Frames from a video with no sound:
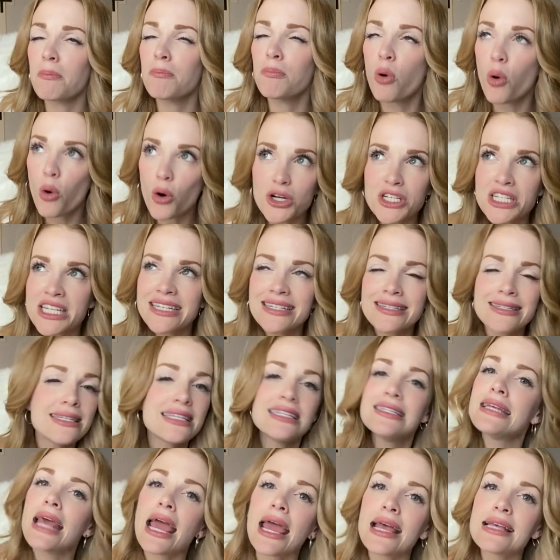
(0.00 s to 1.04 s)

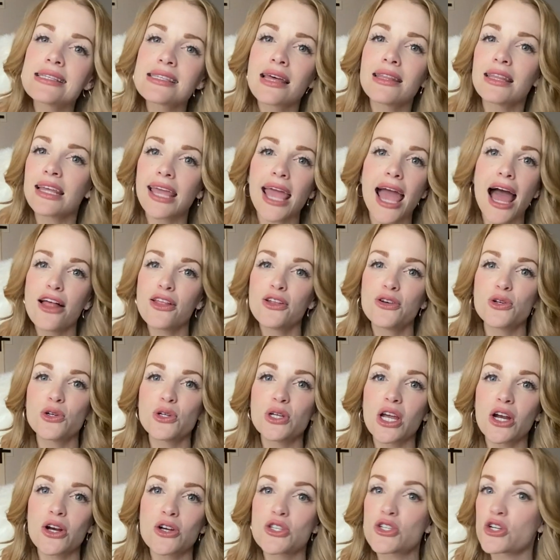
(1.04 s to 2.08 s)
important days on the calendar
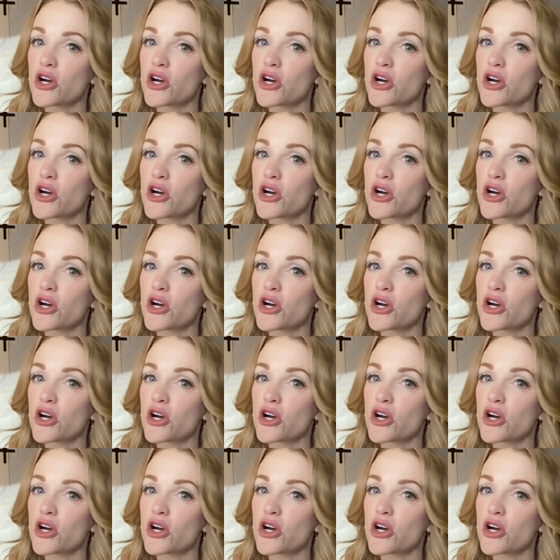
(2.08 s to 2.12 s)
year,